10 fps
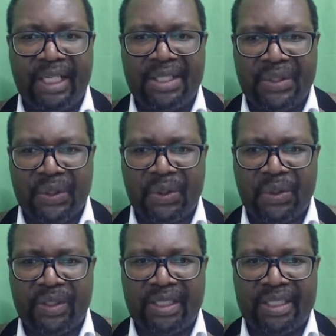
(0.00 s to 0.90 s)
SOC
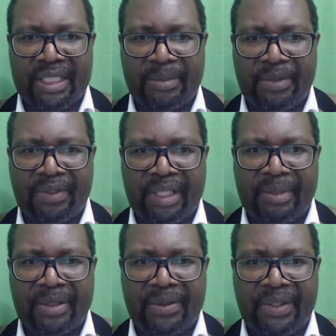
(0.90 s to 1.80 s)
code in terms of
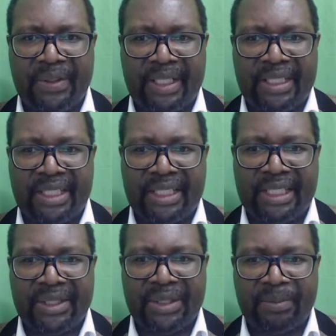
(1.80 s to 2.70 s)
coming to the United
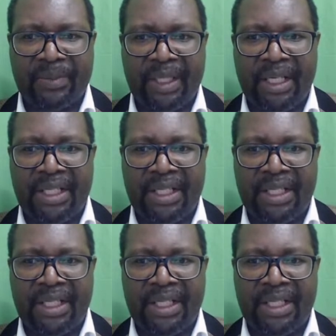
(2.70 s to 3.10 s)
Kingdom.